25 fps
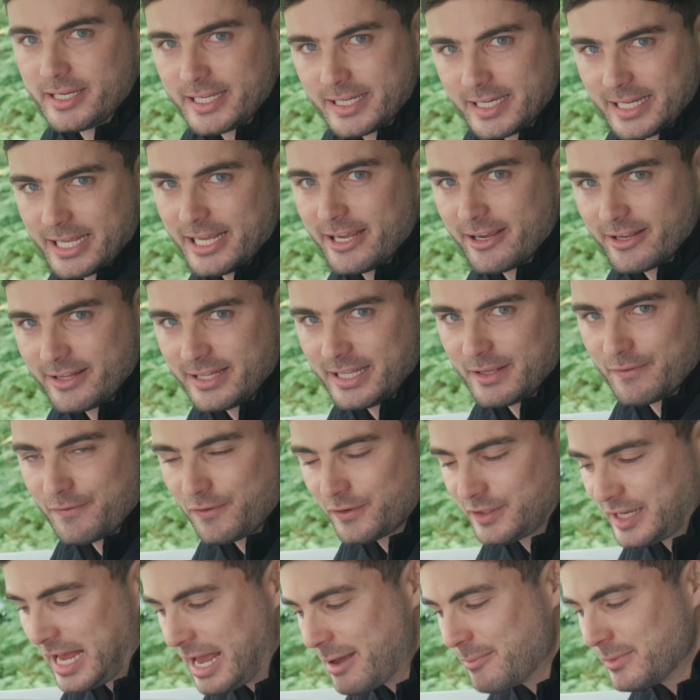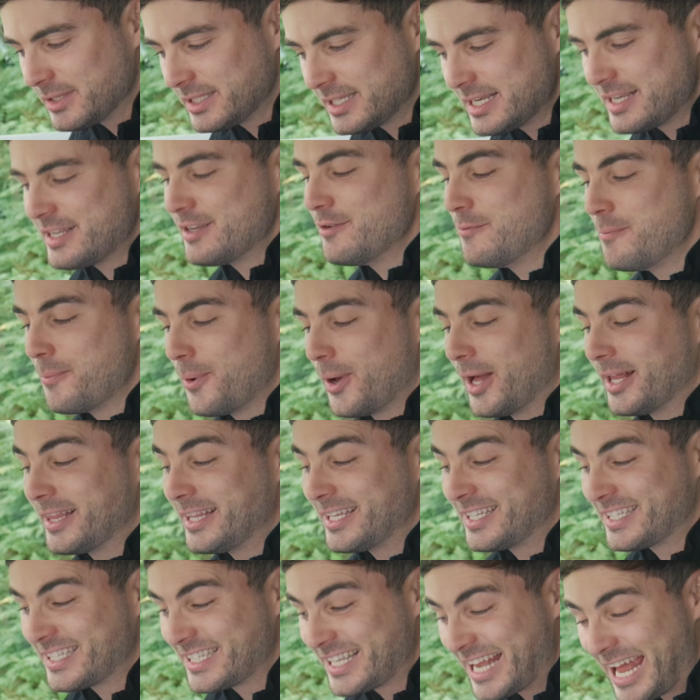in here in the infotainment system, but at the
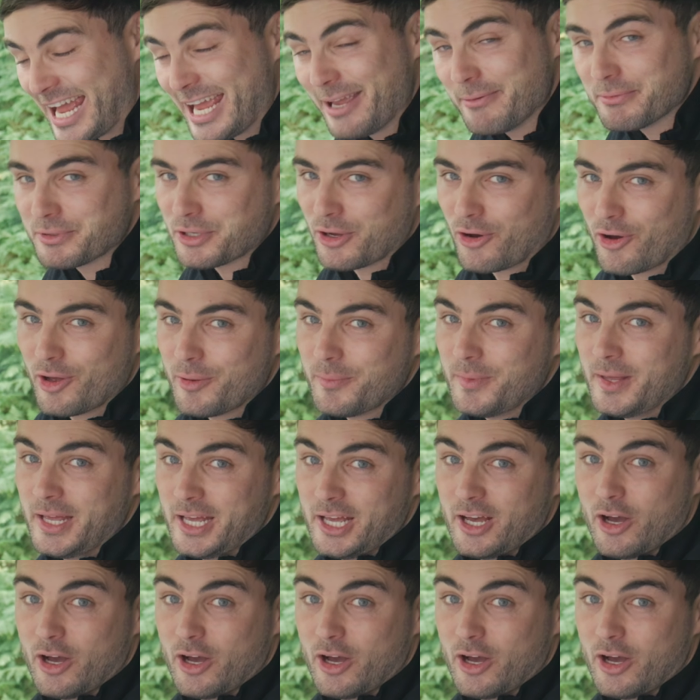same time,